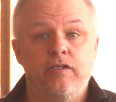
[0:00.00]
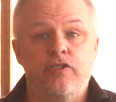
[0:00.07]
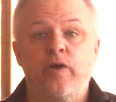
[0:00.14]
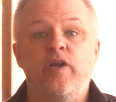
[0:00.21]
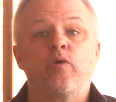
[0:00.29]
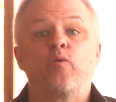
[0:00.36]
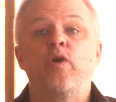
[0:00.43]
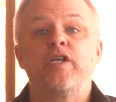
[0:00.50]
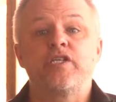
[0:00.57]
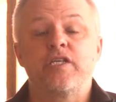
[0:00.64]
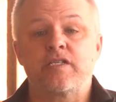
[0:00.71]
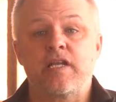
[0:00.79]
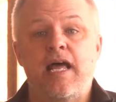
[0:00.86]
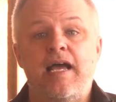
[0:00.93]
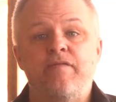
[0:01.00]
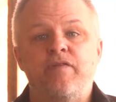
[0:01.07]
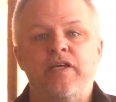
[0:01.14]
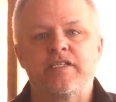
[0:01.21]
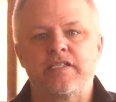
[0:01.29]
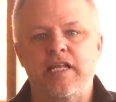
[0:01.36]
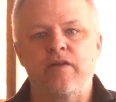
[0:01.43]
to enrich his
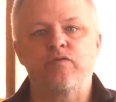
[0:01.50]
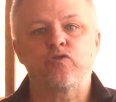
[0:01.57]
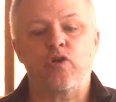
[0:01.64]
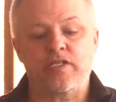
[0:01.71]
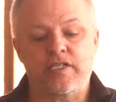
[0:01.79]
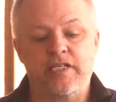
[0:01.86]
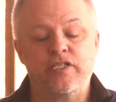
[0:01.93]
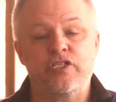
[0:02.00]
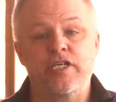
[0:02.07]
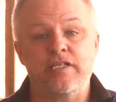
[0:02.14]
life instead of trusting